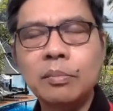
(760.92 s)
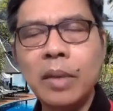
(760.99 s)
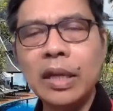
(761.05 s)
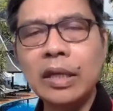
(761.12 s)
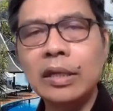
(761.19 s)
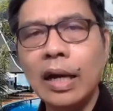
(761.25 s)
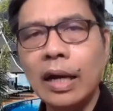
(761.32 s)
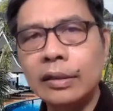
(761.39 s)

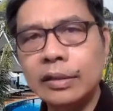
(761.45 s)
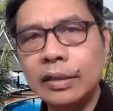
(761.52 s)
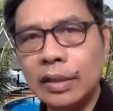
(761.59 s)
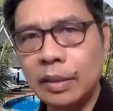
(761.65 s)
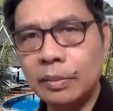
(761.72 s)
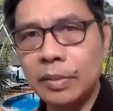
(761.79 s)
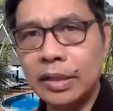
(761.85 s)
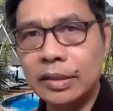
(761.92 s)
May God
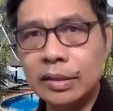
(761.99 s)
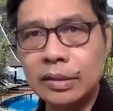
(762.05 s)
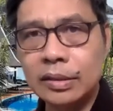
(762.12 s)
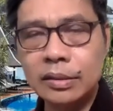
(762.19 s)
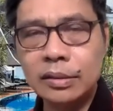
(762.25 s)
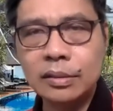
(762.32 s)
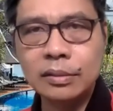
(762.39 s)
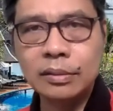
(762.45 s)
help
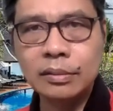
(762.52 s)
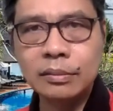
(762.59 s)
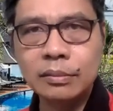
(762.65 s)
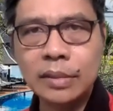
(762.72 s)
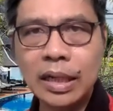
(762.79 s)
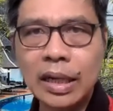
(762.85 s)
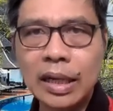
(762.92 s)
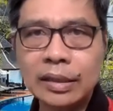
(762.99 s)
us.
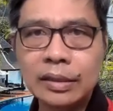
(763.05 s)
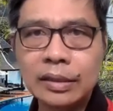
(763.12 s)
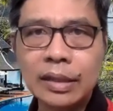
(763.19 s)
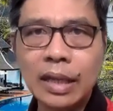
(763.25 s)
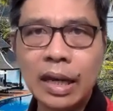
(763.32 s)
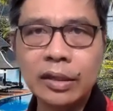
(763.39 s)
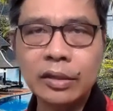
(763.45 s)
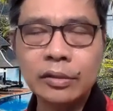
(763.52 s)
Manalangin
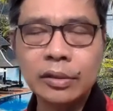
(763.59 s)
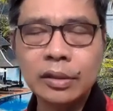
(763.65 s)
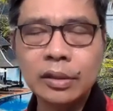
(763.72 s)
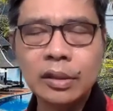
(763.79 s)
tayo.